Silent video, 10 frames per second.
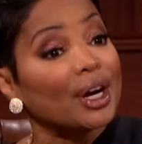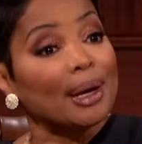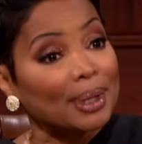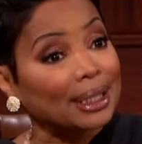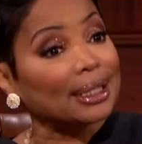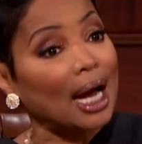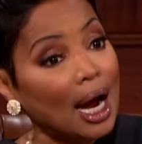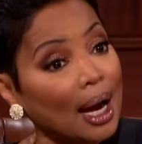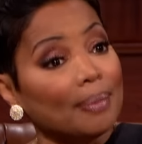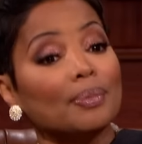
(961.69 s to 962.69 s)
him at the
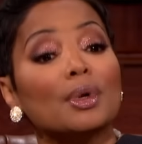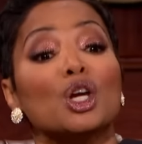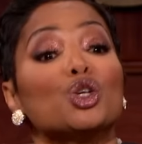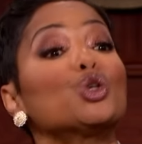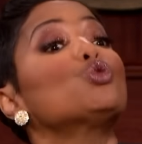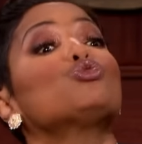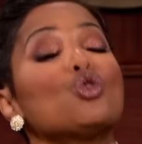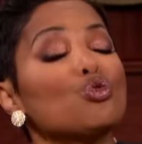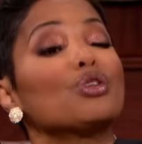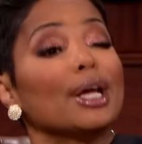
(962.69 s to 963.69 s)
time. You
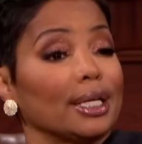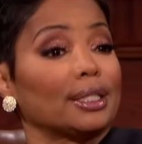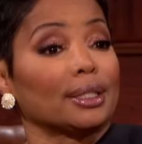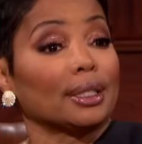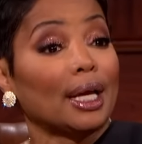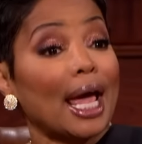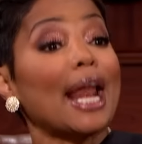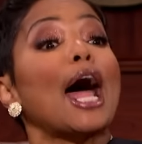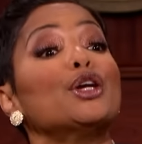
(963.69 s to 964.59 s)
knew this, and I